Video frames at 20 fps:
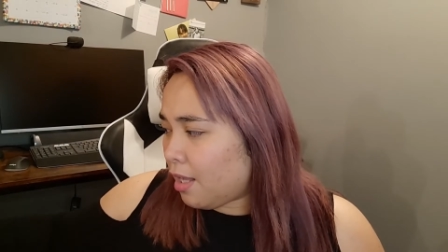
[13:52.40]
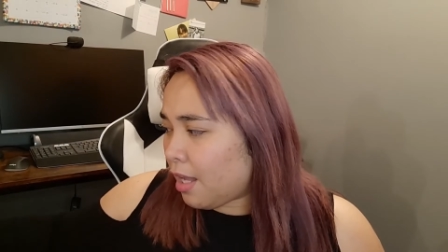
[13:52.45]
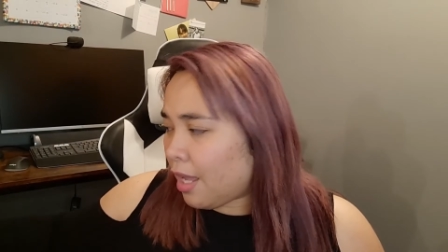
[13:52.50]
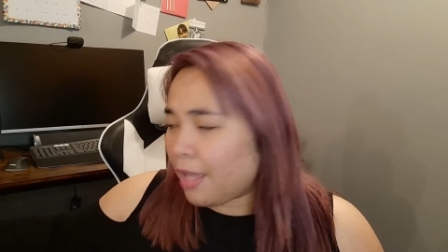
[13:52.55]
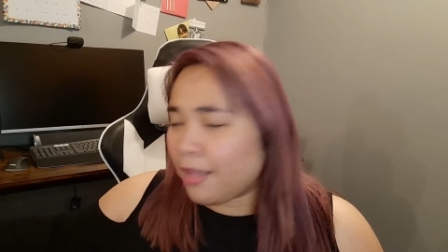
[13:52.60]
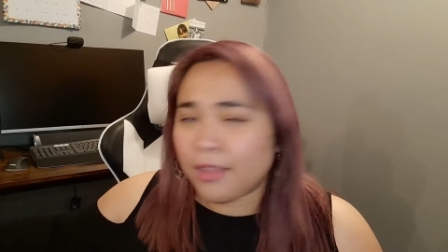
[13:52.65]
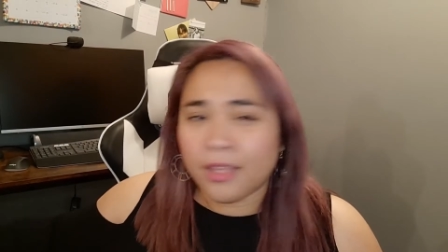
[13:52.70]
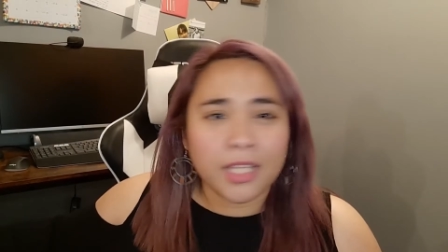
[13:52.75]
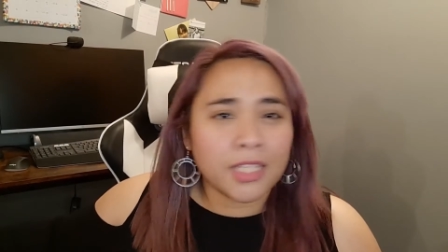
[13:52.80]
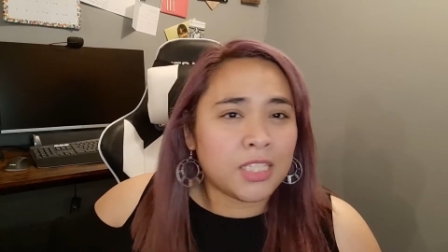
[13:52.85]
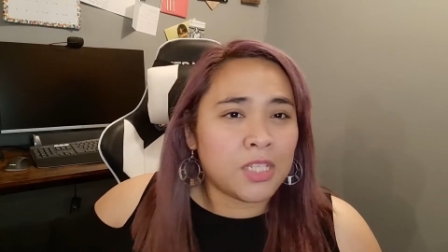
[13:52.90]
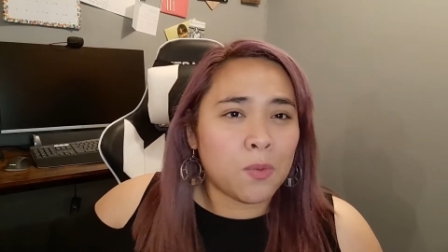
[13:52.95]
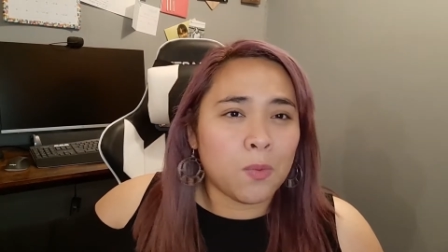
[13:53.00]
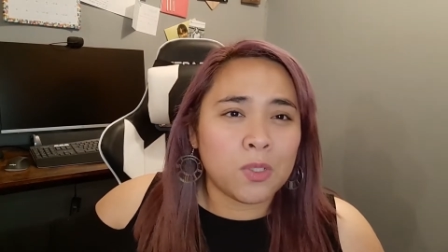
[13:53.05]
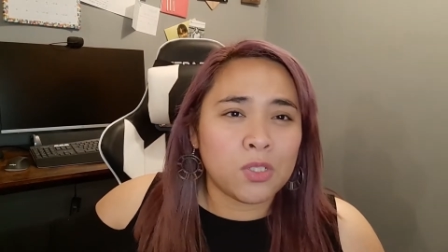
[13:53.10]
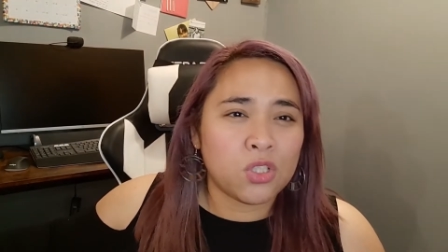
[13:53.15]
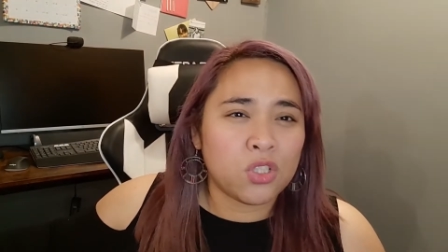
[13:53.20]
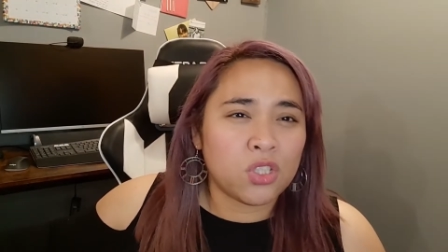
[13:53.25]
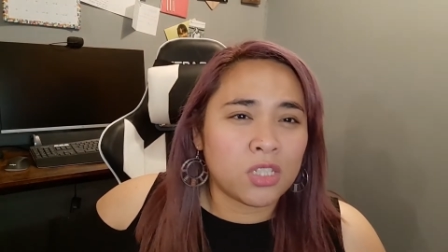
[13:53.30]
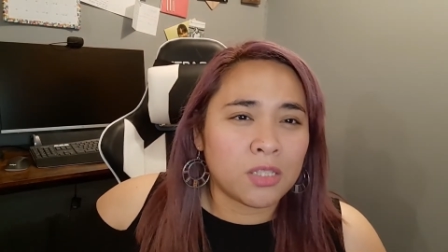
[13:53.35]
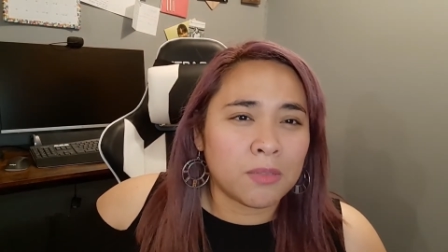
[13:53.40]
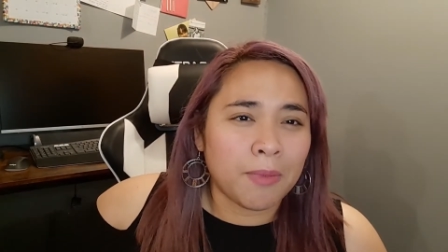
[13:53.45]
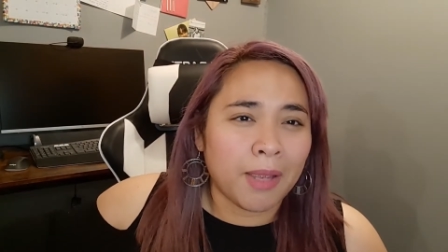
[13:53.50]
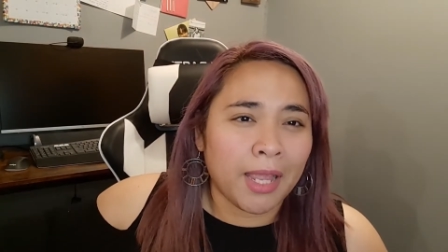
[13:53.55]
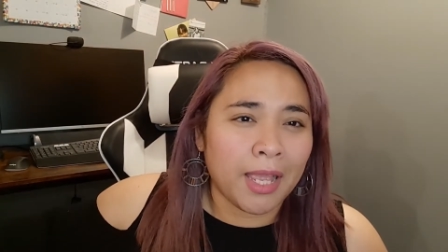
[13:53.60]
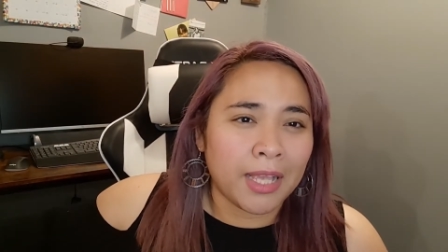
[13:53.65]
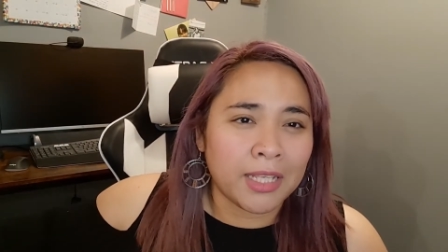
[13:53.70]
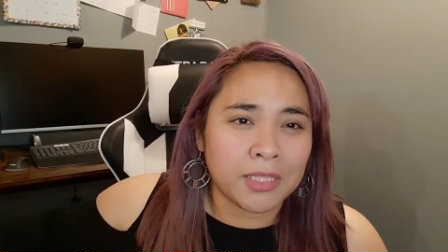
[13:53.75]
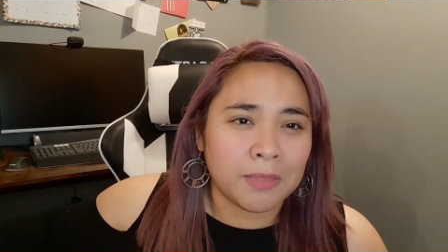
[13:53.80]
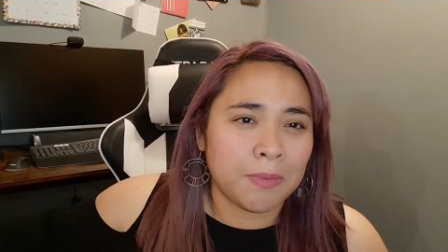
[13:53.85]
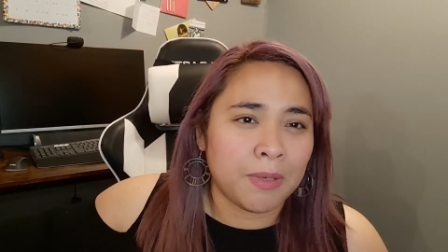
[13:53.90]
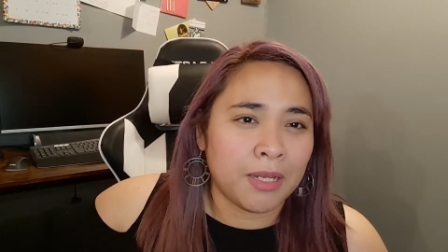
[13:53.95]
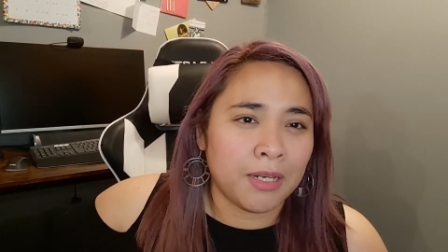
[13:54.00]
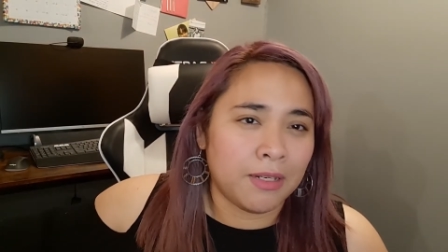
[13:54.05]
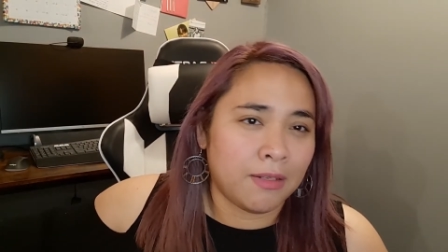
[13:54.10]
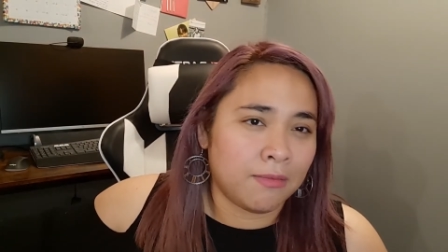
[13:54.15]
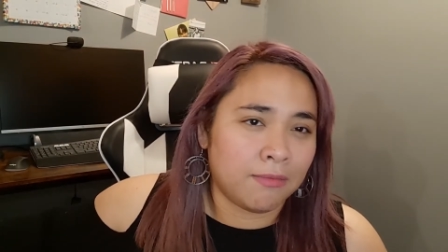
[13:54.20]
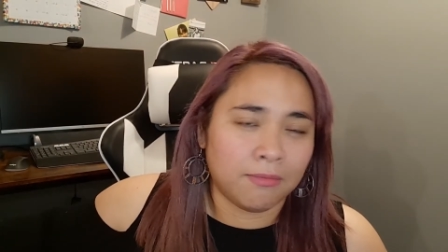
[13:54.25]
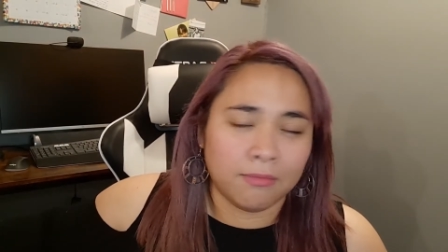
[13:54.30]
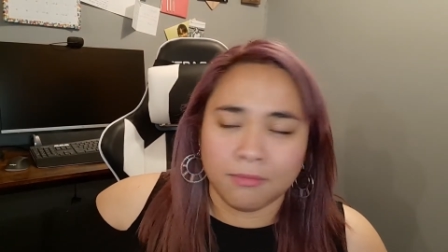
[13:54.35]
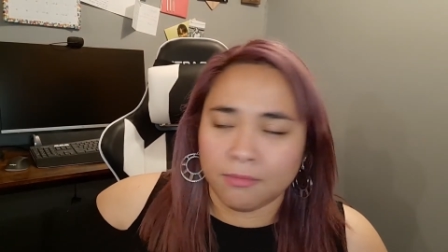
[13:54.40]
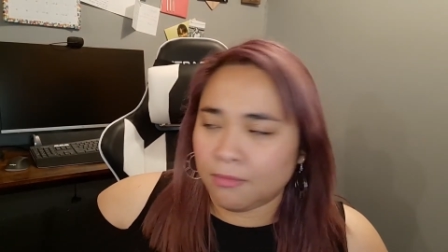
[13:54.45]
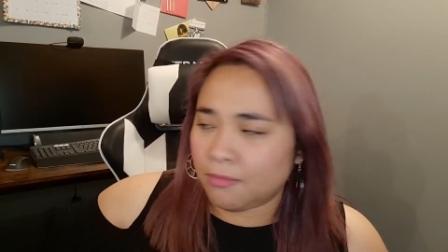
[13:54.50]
unless it was just my husband